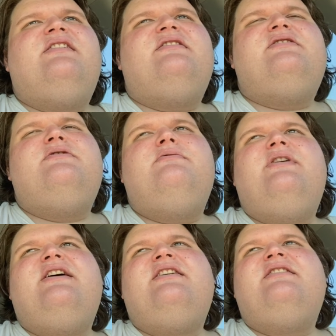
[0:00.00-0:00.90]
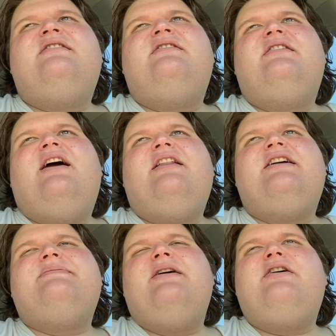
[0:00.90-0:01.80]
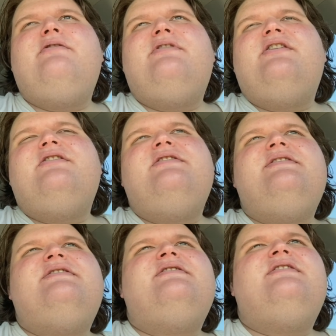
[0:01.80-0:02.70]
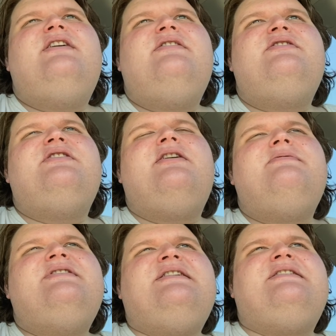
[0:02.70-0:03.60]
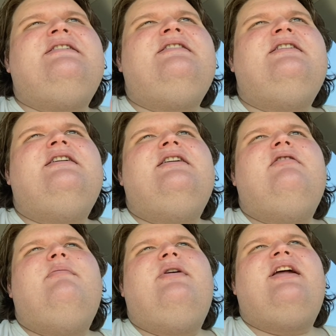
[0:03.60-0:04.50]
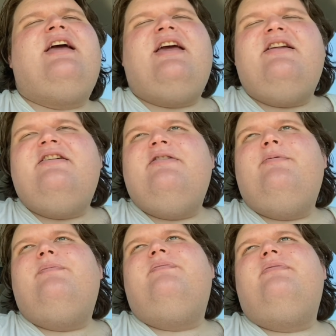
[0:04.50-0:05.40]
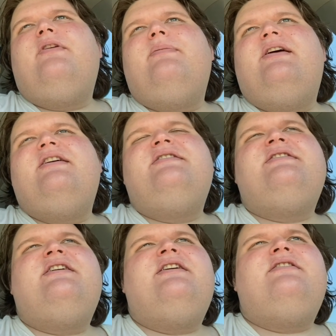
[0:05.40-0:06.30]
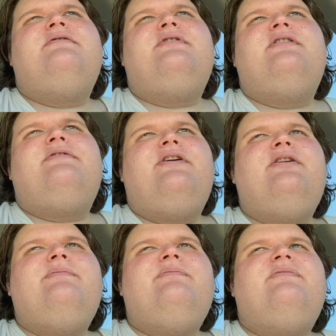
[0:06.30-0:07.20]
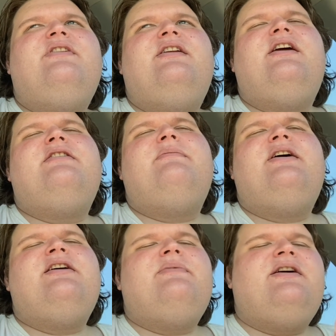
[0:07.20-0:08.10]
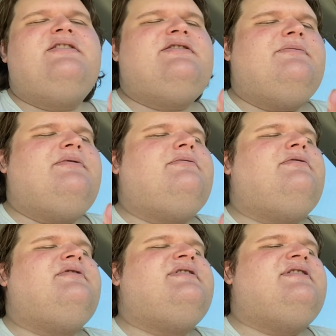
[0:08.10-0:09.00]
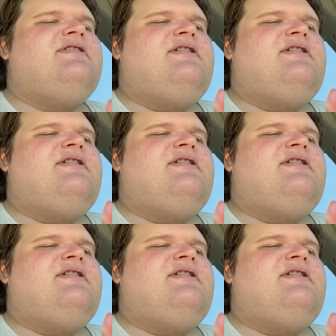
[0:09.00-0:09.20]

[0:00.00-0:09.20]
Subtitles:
To where I liked my coworkers. The job was easy, but I hated it because I had to work for him and abide by his stupid rules.